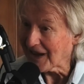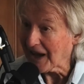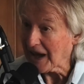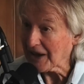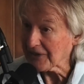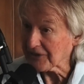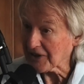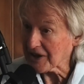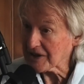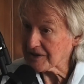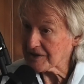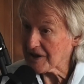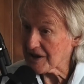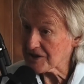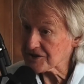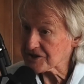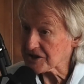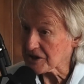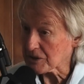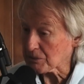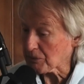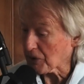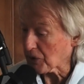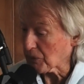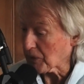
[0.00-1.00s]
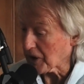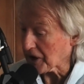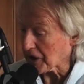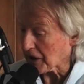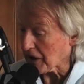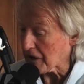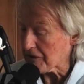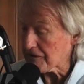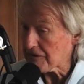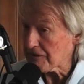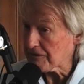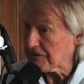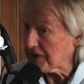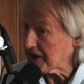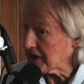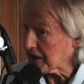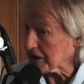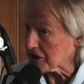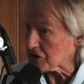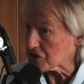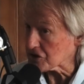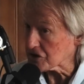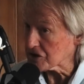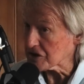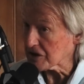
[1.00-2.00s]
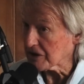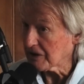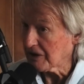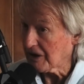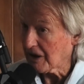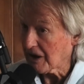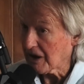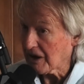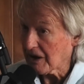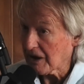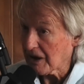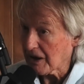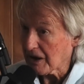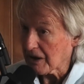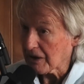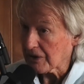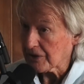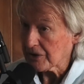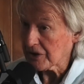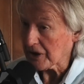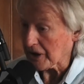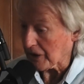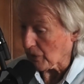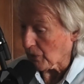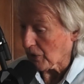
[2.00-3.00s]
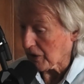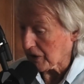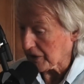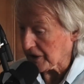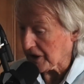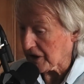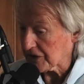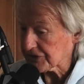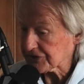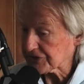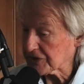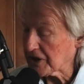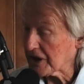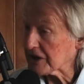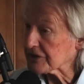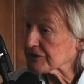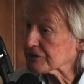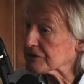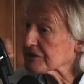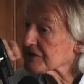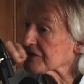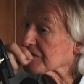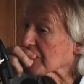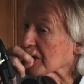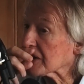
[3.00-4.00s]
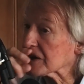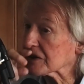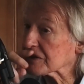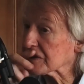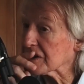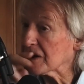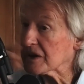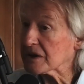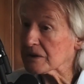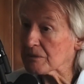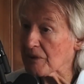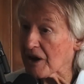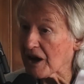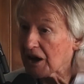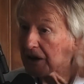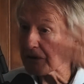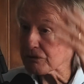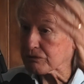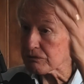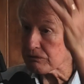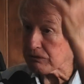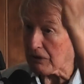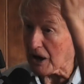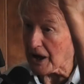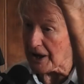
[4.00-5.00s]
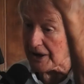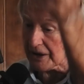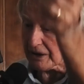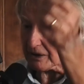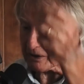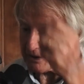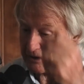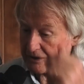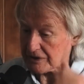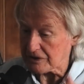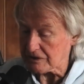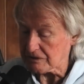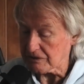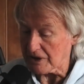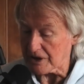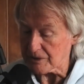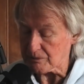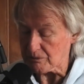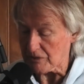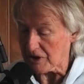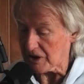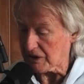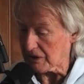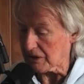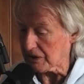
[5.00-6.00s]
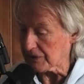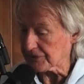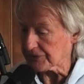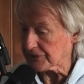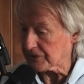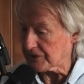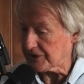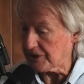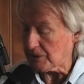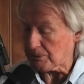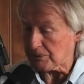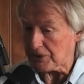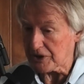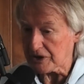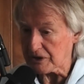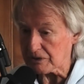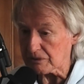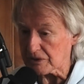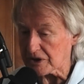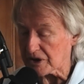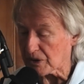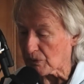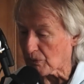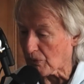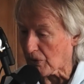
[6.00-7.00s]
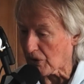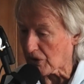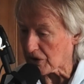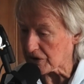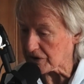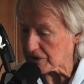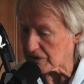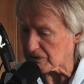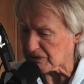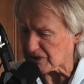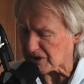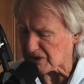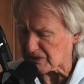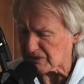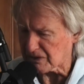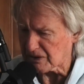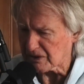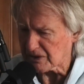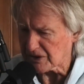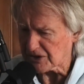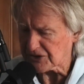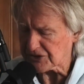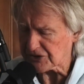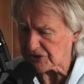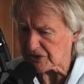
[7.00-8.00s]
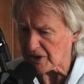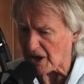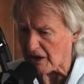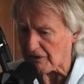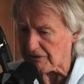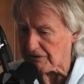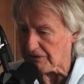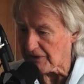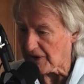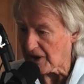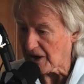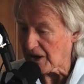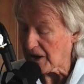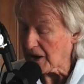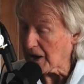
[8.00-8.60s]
And they tested me when I finished you know, all those test things in your mouth, yeah. running on the treadmill, yeah. dipping you in water, and all this stuff.